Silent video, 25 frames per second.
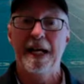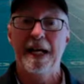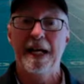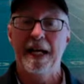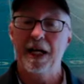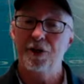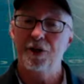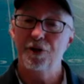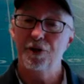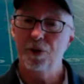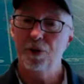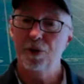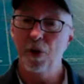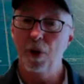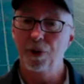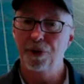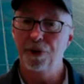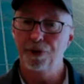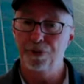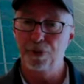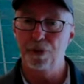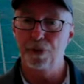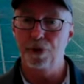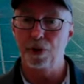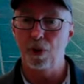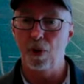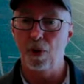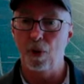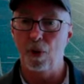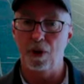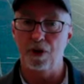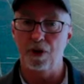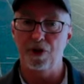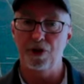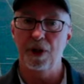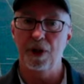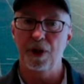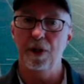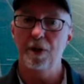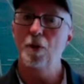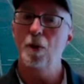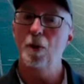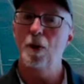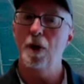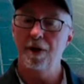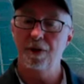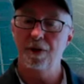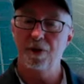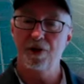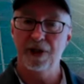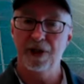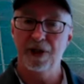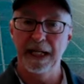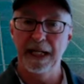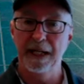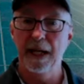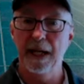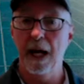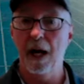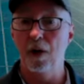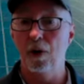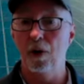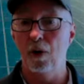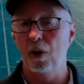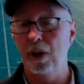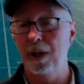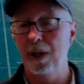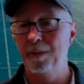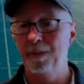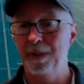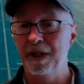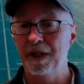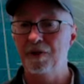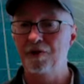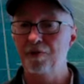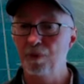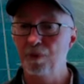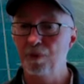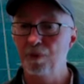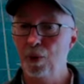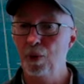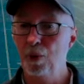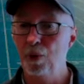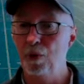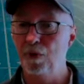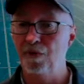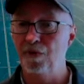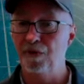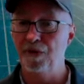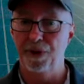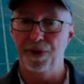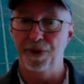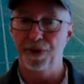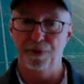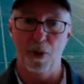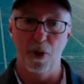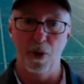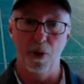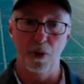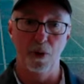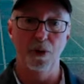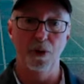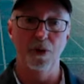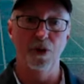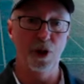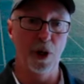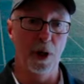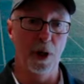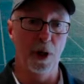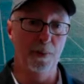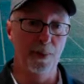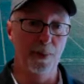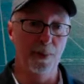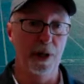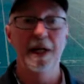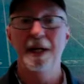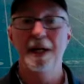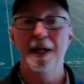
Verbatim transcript: As you go through the course, you'll understand how Olympians move, throw, jump,